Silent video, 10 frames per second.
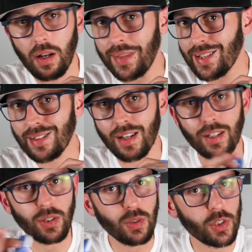That's not a
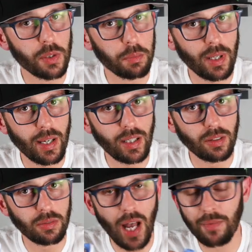huge
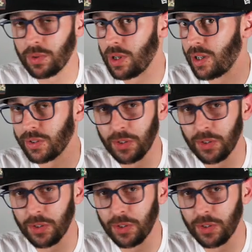complaint. After all,